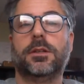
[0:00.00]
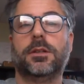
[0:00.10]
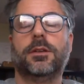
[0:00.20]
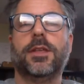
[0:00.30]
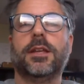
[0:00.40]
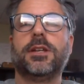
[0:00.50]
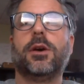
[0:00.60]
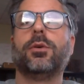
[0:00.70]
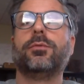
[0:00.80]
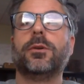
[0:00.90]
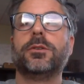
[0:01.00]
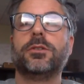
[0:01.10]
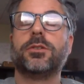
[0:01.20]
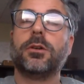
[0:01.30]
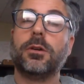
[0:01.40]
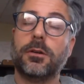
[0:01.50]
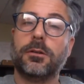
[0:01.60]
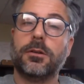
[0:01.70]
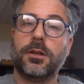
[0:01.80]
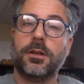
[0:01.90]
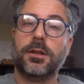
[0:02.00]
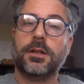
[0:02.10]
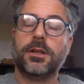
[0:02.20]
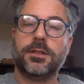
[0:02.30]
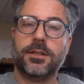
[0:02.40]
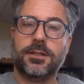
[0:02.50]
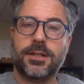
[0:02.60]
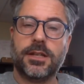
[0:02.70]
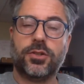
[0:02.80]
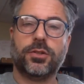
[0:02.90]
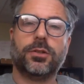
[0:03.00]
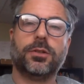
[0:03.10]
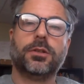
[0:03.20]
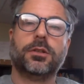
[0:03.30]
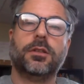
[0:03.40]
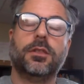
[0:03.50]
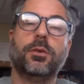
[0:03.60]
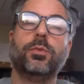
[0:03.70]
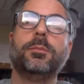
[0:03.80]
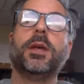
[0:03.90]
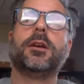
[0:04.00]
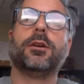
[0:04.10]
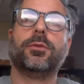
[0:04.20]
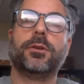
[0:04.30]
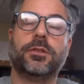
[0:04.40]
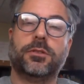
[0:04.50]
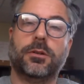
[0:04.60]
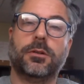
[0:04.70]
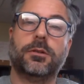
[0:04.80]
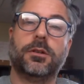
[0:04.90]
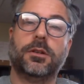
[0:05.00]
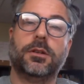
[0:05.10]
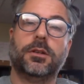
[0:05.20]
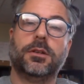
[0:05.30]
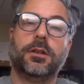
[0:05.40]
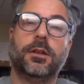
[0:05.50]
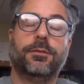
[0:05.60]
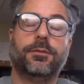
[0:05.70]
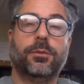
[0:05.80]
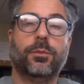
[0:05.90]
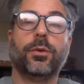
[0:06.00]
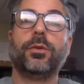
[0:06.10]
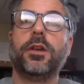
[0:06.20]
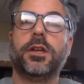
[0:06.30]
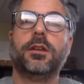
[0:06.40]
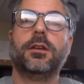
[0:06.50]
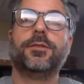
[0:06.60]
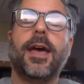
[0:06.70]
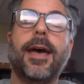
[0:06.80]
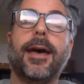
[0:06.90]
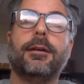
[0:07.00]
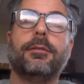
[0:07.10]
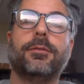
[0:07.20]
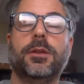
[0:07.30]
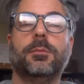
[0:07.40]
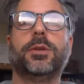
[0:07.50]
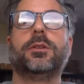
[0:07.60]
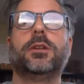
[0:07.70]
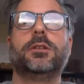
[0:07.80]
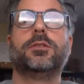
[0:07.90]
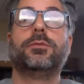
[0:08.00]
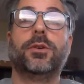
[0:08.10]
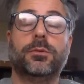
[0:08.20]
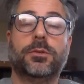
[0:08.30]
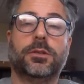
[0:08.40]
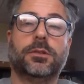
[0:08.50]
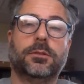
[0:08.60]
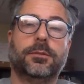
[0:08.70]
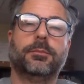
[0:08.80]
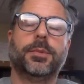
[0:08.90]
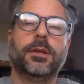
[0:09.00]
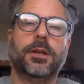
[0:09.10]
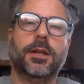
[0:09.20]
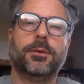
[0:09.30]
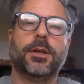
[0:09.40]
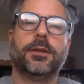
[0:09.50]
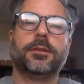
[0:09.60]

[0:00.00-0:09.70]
If that's how our voices are heard, it's essential that we make our voices heard. If we're lucky enough to have the ability to vote. But anyway,